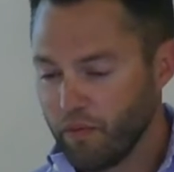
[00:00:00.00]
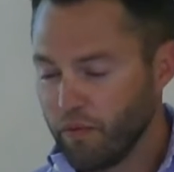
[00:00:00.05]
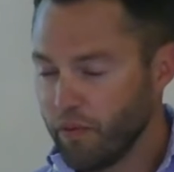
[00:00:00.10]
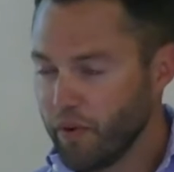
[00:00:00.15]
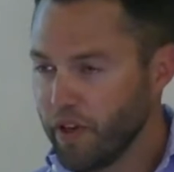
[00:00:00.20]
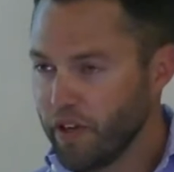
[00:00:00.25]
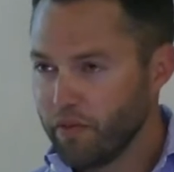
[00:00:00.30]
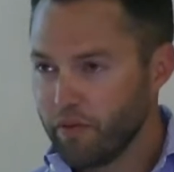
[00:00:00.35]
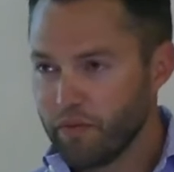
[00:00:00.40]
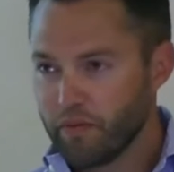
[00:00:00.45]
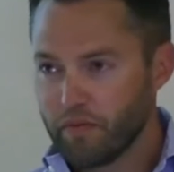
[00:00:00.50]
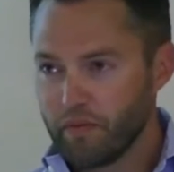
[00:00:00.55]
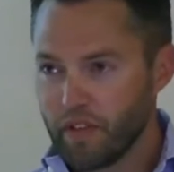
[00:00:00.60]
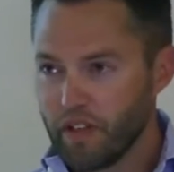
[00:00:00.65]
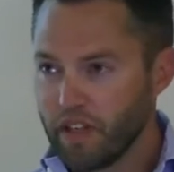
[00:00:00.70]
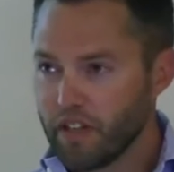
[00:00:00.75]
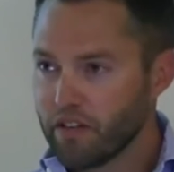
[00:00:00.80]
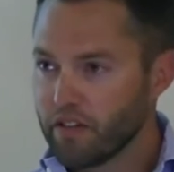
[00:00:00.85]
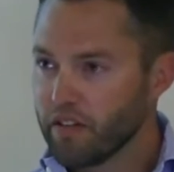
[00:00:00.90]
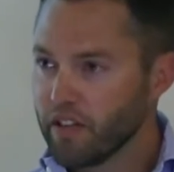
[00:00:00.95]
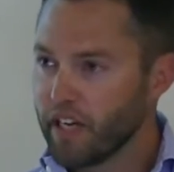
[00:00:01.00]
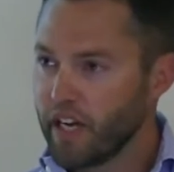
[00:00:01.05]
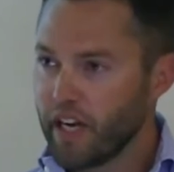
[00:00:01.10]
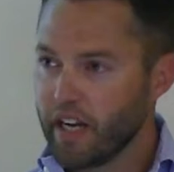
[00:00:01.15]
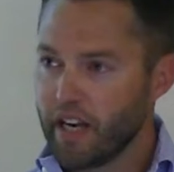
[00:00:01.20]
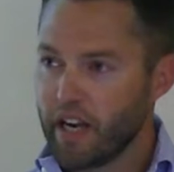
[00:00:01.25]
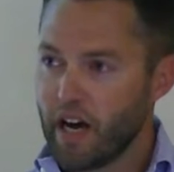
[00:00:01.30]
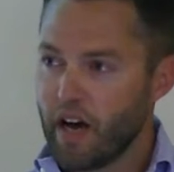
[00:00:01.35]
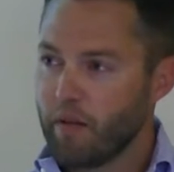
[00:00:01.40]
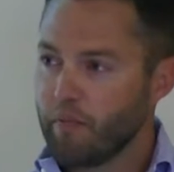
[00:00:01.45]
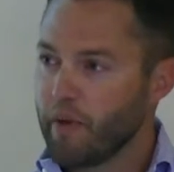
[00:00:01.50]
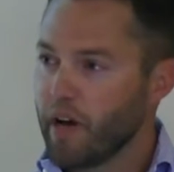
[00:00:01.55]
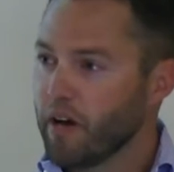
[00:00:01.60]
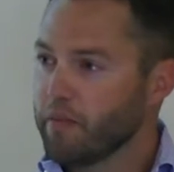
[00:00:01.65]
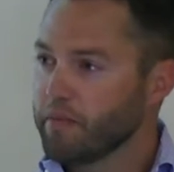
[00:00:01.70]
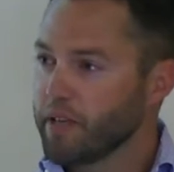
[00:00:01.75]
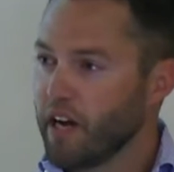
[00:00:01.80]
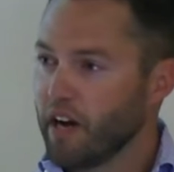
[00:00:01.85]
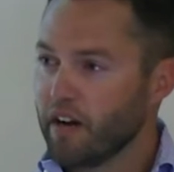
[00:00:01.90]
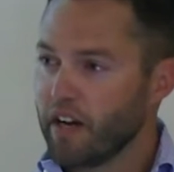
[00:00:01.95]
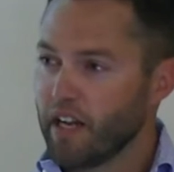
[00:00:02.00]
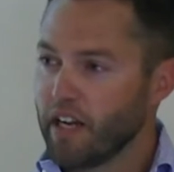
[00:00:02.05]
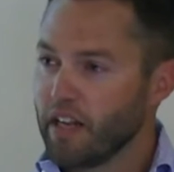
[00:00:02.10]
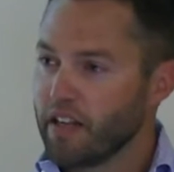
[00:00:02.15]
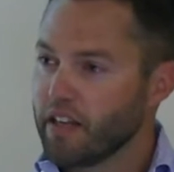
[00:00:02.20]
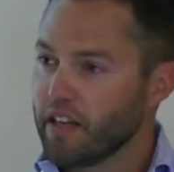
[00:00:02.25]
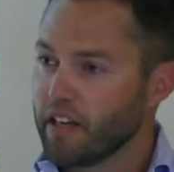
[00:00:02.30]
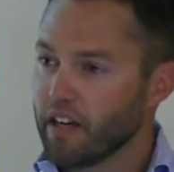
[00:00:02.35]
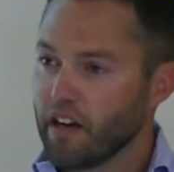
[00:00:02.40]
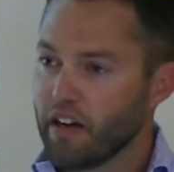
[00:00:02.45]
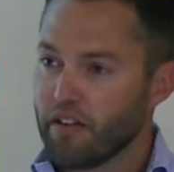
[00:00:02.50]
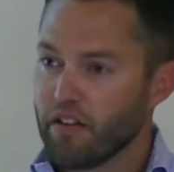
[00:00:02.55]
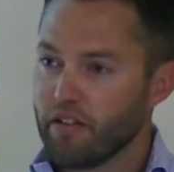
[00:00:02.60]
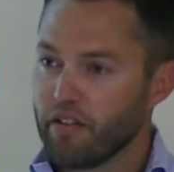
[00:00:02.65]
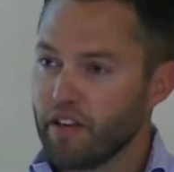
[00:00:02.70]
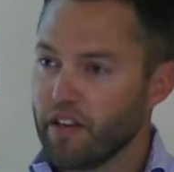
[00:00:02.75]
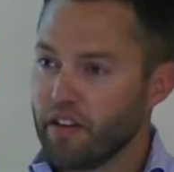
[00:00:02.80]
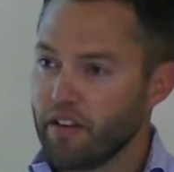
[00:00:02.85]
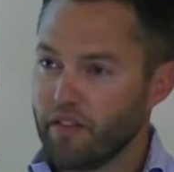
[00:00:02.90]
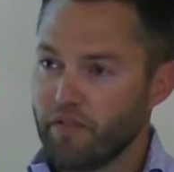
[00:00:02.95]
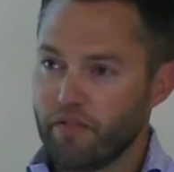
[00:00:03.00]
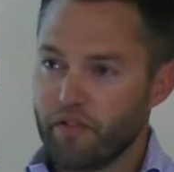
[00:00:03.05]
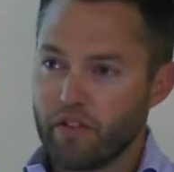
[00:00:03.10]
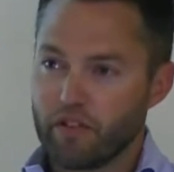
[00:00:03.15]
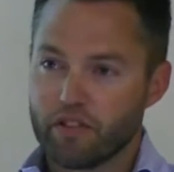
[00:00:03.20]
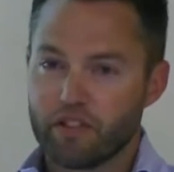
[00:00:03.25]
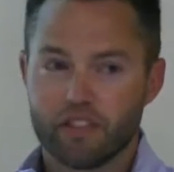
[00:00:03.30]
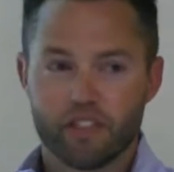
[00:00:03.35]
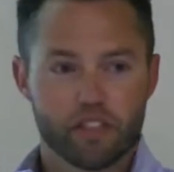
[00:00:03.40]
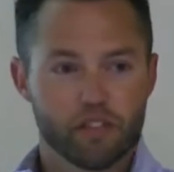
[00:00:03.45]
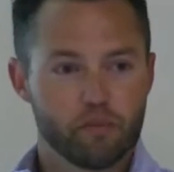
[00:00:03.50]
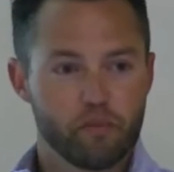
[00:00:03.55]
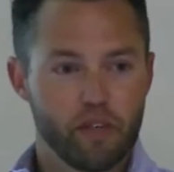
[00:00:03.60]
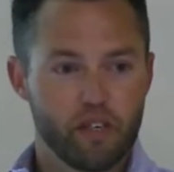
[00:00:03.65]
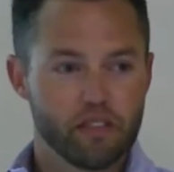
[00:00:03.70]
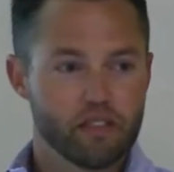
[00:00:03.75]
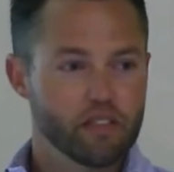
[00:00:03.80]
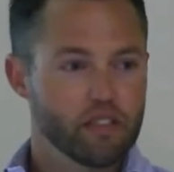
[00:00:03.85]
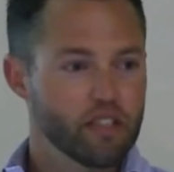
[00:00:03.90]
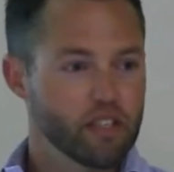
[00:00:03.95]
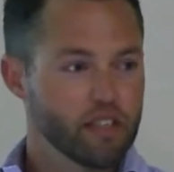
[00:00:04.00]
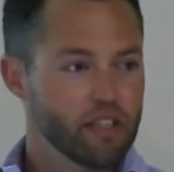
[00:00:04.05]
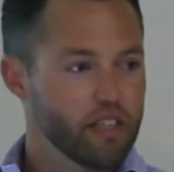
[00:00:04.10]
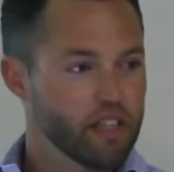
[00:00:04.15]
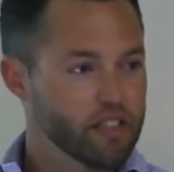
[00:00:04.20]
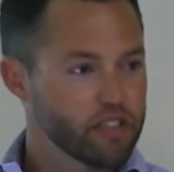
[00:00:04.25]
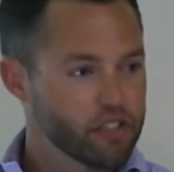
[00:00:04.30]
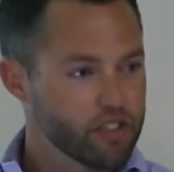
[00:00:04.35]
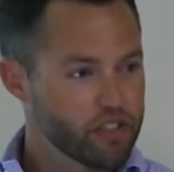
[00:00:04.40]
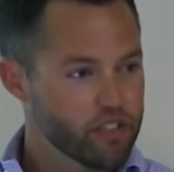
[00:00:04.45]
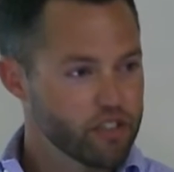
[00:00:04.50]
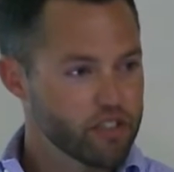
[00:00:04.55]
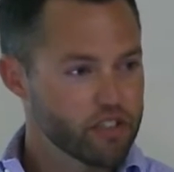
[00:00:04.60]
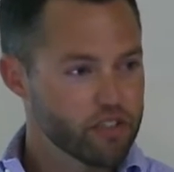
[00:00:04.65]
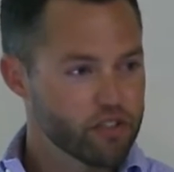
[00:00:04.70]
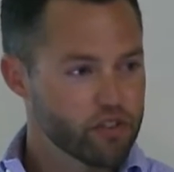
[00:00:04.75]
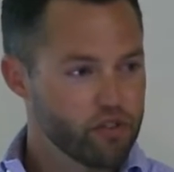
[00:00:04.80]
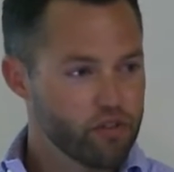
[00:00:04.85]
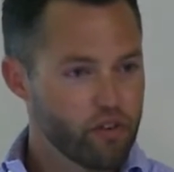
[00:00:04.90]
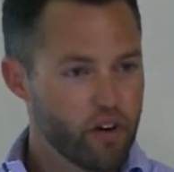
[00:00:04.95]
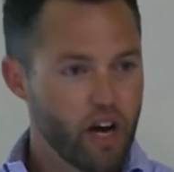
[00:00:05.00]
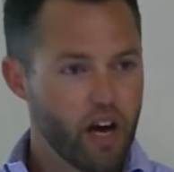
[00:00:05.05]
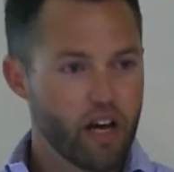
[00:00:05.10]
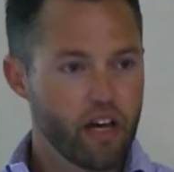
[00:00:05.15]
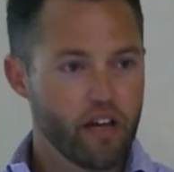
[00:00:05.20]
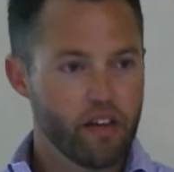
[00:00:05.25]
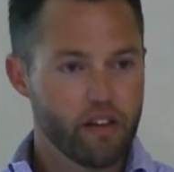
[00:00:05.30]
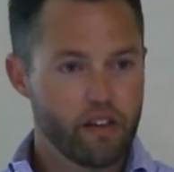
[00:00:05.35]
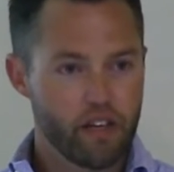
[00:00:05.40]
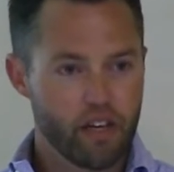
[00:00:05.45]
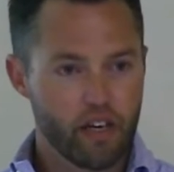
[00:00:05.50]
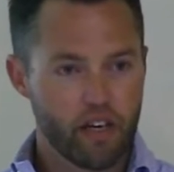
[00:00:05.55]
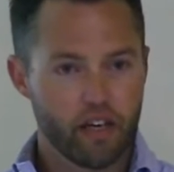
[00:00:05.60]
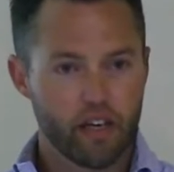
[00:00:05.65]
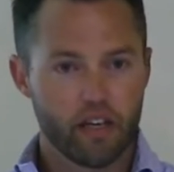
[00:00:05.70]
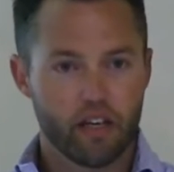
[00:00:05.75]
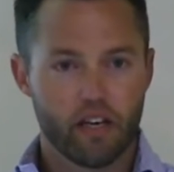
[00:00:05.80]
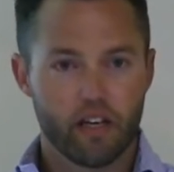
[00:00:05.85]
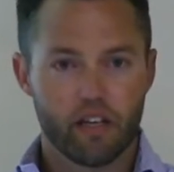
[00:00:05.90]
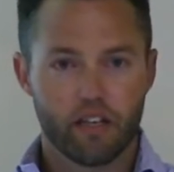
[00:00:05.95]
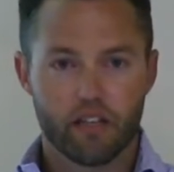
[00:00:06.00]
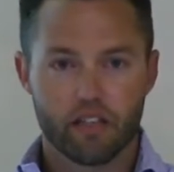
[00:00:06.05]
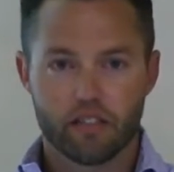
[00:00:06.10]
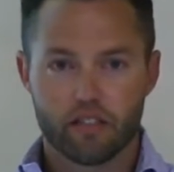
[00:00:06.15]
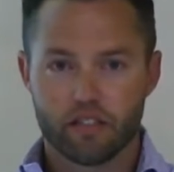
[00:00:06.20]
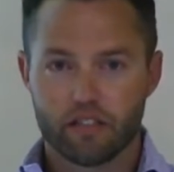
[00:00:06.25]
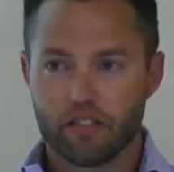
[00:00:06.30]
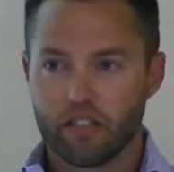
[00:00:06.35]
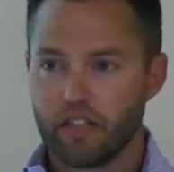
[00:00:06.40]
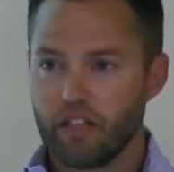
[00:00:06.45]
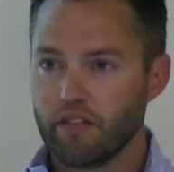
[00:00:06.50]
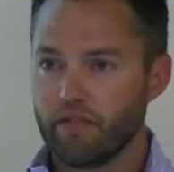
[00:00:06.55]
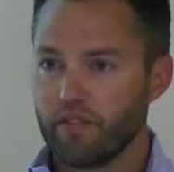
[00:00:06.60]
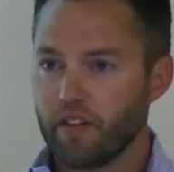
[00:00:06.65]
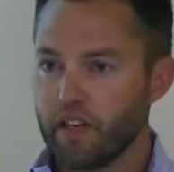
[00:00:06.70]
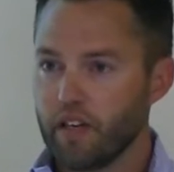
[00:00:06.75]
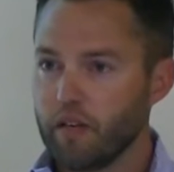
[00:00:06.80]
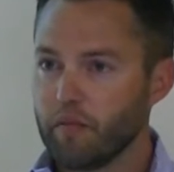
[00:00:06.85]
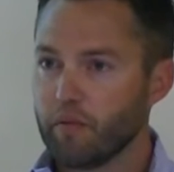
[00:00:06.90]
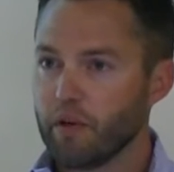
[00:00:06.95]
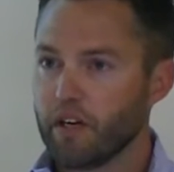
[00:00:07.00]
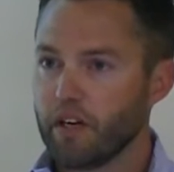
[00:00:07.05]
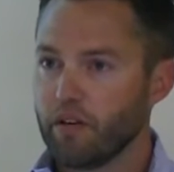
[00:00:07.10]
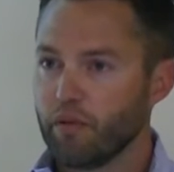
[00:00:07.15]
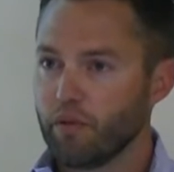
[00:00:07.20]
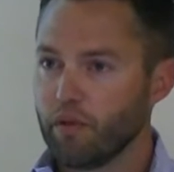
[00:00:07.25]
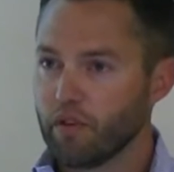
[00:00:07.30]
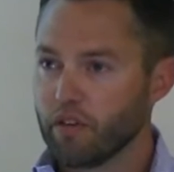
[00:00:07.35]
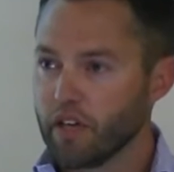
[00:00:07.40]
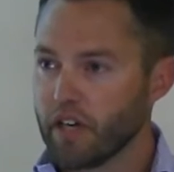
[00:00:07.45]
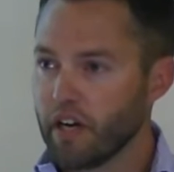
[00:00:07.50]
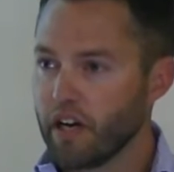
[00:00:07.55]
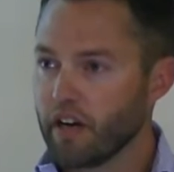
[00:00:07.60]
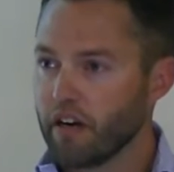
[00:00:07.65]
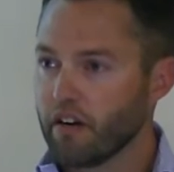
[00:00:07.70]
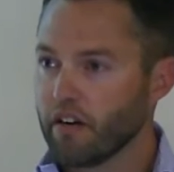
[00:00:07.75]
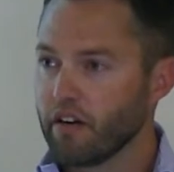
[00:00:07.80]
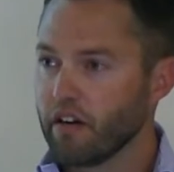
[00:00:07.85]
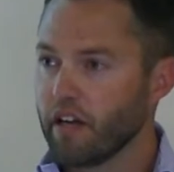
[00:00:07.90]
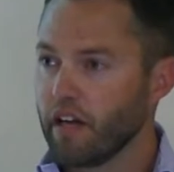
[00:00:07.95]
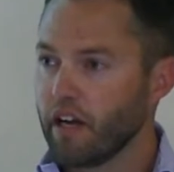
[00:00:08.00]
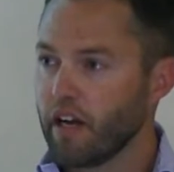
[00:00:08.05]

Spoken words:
We literally had not mapped out anything other than the first 6 months. Like, let's just try a thing and let's see if anybody will care.